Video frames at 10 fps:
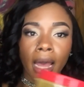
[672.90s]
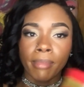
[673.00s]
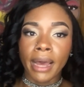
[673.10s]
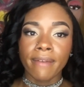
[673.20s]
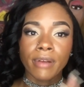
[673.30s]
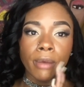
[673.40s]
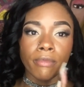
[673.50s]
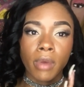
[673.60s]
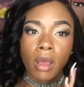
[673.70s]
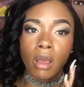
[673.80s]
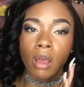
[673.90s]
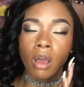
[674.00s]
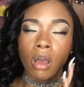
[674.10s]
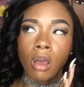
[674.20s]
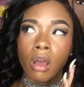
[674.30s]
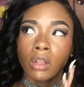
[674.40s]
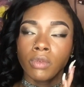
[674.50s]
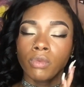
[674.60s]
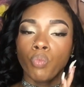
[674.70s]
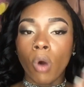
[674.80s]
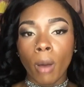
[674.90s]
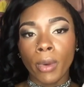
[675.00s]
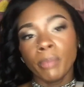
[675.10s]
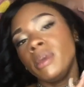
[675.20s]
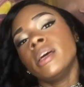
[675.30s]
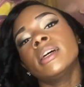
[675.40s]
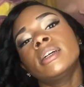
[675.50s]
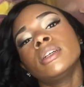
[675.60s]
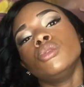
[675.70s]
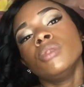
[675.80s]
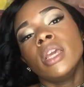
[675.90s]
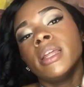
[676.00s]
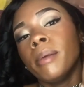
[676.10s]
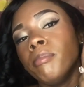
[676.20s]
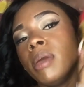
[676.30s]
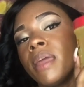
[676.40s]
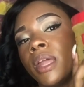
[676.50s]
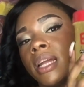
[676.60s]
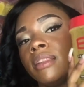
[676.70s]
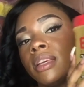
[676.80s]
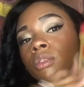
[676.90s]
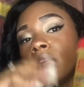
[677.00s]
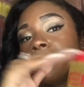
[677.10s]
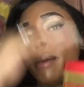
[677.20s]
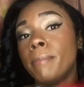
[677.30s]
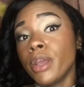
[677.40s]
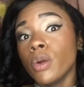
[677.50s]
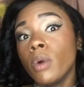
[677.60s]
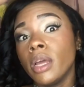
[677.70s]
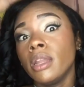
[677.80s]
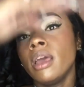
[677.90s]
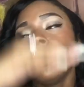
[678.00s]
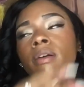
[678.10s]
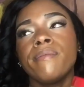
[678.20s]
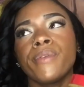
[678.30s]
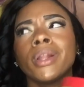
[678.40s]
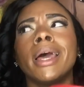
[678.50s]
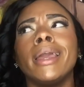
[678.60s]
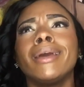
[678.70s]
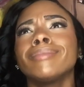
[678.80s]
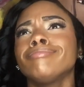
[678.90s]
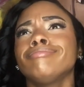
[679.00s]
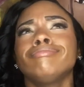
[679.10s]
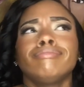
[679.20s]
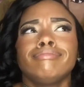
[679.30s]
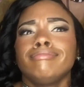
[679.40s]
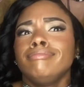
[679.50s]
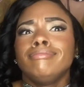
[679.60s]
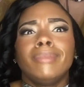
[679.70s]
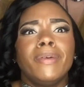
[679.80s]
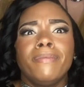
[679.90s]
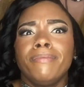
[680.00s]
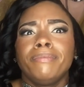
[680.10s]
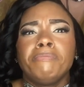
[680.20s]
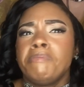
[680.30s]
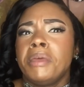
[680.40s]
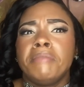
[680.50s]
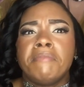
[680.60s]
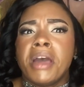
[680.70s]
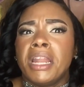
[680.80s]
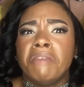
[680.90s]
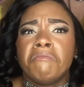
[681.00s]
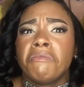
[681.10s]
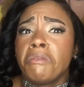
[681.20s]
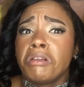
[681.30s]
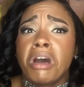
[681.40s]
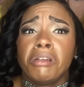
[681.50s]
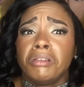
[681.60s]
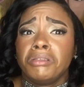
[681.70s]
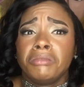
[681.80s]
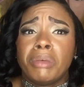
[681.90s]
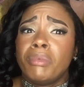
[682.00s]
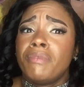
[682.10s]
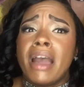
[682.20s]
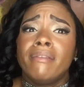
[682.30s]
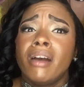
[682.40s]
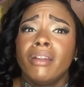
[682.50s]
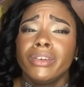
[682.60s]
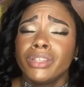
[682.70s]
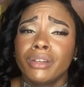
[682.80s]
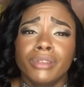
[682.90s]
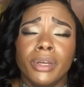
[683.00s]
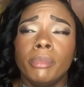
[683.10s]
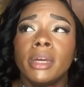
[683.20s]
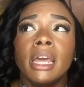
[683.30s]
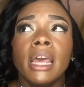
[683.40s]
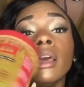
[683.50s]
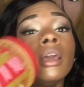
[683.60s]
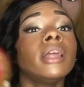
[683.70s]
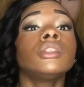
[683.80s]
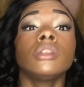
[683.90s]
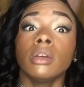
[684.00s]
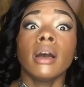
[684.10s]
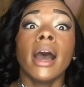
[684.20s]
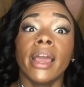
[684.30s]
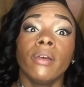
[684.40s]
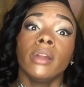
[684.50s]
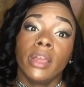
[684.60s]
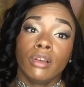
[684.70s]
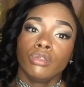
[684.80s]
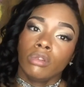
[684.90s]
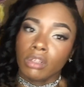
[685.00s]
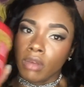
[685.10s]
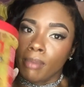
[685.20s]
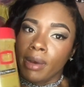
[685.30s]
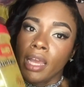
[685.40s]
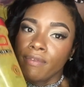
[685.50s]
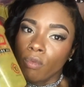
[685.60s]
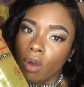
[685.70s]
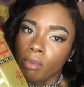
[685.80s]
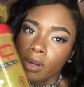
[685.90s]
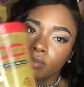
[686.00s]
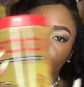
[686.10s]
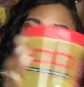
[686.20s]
I buy it from Walmart because you can get a big thing like this, or even a bigger one, for like, not even $4, maybe $5. I don't know, but it's higher in the hair store. That's why I buy it from Walmart.